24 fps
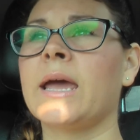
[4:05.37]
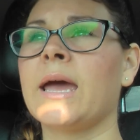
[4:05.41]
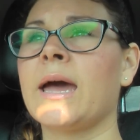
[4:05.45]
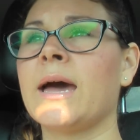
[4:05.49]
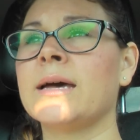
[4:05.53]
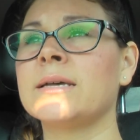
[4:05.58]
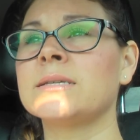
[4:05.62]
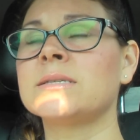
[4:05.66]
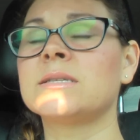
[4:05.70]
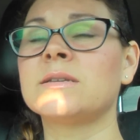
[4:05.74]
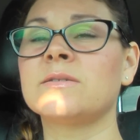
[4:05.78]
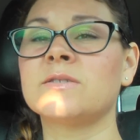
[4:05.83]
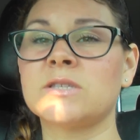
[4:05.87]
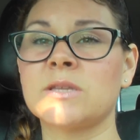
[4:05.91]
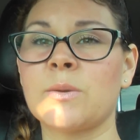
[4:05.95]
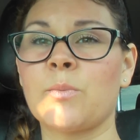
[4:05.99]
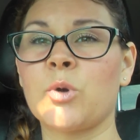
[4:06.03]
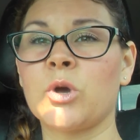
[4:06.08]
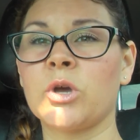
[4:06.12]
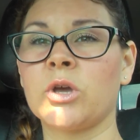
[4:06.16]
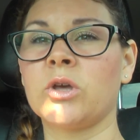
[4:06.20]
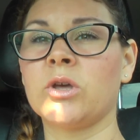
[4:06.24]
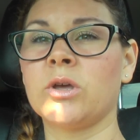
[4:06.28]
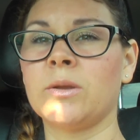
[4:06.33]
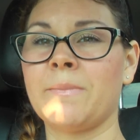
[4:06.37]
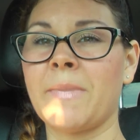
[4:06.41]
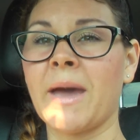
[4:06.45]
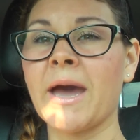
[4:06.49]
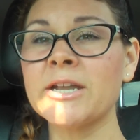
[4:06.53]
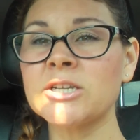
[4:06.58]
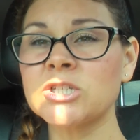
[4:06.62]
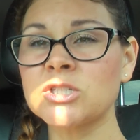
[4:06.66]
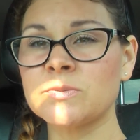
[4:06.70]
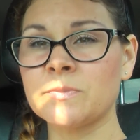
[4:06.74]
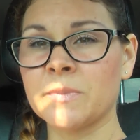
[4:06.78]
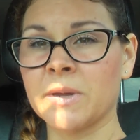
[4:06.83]
I asked if someone could
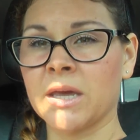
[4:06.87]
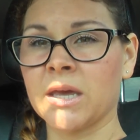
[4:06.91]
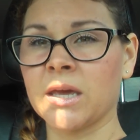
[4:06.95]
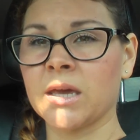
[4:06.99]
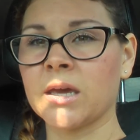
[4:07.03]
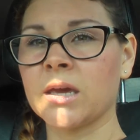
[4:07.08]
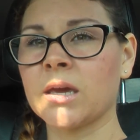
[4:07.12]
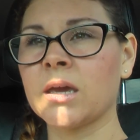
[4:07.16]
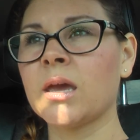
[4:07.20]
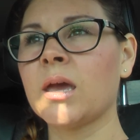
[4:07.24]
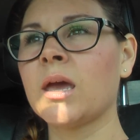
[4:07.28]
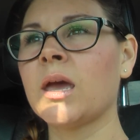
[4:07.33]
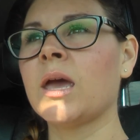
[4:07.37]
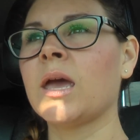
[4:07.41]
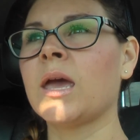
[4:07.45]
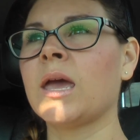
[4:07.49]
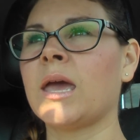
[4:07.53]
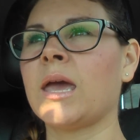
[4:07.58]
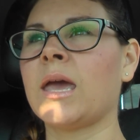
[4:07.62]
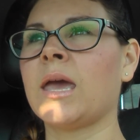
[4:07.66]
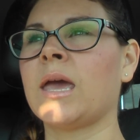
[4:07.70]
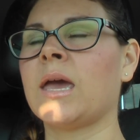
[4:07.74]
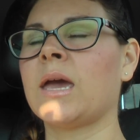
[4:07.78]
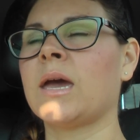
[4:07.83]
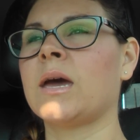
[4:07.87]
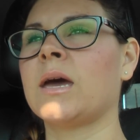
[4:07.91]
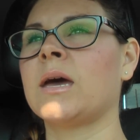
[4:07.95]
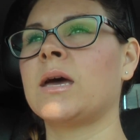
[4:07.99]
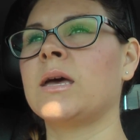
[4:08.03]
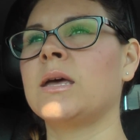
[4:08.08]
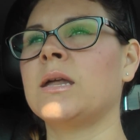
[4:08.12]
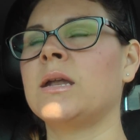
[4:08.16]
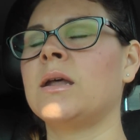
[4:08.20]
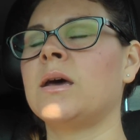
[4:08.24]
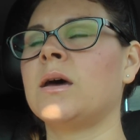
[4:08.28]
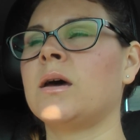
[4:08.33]
match me
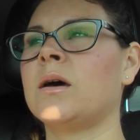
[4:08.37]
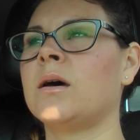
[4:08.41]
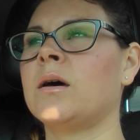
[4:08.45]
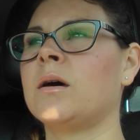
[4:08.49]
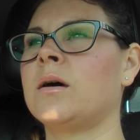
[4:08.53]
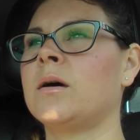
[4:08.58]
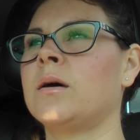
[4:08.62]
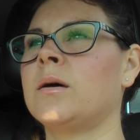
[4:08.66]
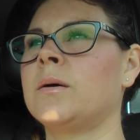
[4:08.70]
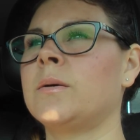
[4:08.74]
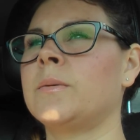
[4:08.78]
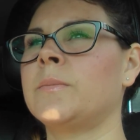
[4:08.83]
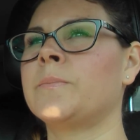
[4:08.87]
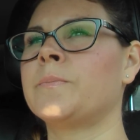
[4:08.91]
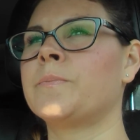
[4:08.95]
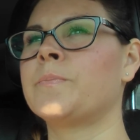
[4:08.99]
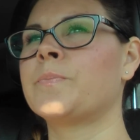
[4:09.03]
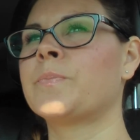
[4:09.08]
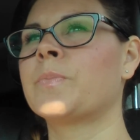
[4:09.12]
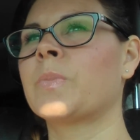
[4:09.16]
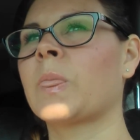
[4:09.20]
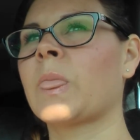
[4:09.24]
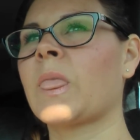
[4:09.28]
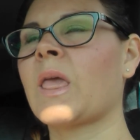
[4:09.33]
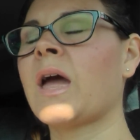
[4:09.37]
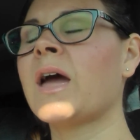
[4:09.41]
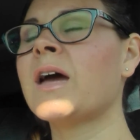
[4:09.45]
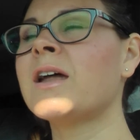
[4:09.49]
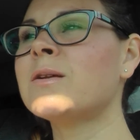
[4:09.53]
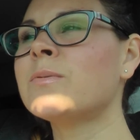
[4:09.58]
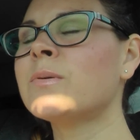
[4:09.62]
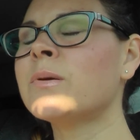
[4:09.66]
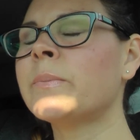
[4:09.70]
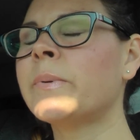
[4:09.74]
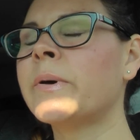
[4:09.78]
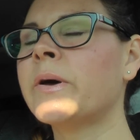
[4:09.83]
and um I
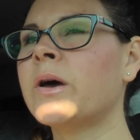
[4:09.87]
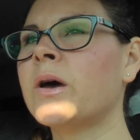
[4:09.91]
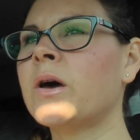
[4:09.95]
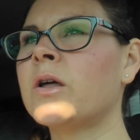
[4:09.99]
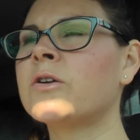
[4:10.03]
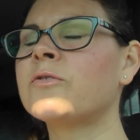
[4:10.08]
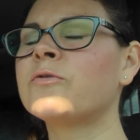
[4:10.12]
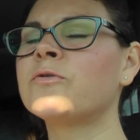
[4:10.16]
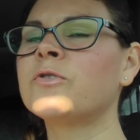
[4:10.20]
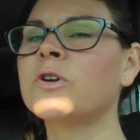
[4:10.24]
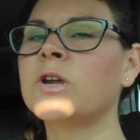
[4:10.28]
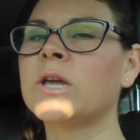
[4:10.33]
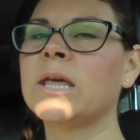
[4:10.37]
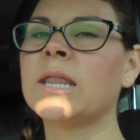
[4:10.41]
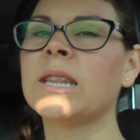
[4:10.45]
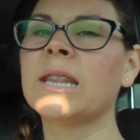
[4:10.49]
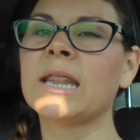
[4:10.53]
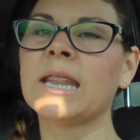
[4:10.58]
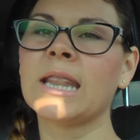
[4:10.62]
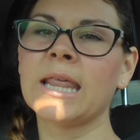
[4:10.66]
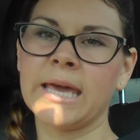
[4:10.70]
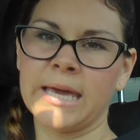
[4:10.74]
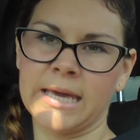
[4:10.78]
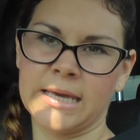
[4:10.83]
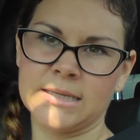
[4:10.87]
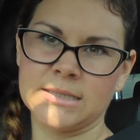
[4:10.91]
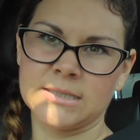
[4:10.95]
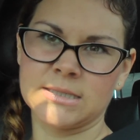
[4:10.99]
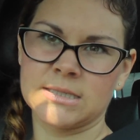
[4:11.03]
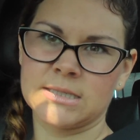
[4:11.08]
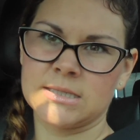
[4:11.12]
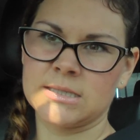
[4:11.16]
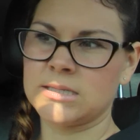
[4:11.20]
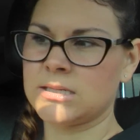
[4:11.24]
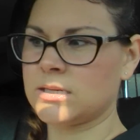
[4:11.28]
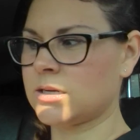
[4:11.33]
had to be put on a freaking
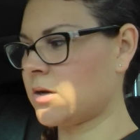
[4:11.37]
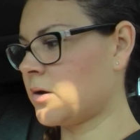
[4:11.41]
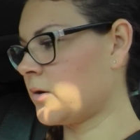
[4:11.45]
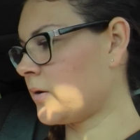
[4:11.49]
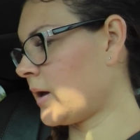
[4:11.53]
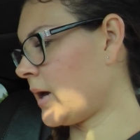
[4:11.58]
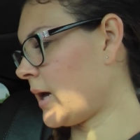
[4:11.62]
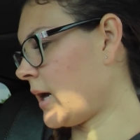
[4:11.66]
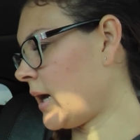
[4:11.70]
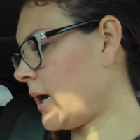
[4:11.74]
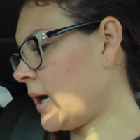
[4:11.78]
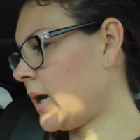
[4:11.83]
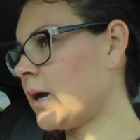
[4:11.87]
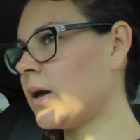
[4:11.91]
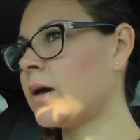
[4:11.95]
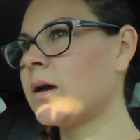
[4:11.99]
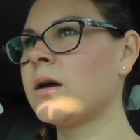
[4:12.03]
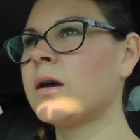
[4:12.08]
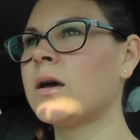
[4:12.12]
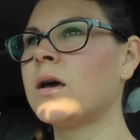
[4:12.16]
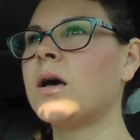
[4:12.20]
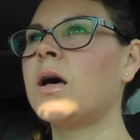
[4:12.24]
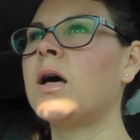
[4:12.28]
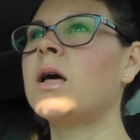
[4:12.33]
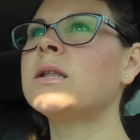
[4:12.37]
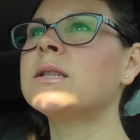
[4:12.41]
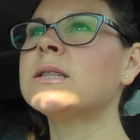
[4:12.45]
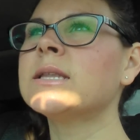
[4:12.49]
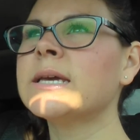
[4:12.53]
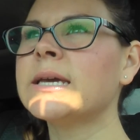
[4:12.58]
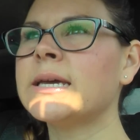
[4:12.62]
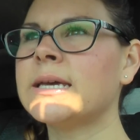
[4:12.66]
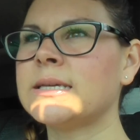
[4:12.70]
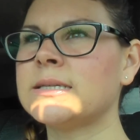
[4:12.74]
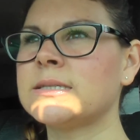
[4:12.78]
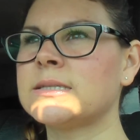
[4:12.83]
list, okay? A
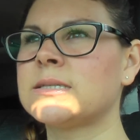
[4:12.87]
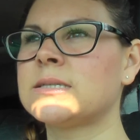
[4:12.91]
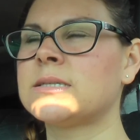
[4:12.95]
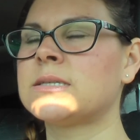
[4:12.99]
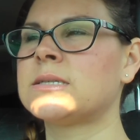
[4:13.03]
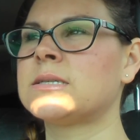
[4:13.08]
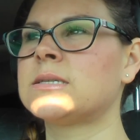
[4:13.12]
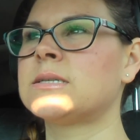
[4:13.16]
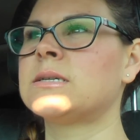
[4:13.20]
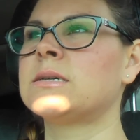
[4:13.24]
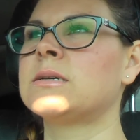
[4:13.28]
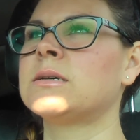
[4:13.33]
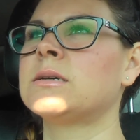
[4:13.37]
list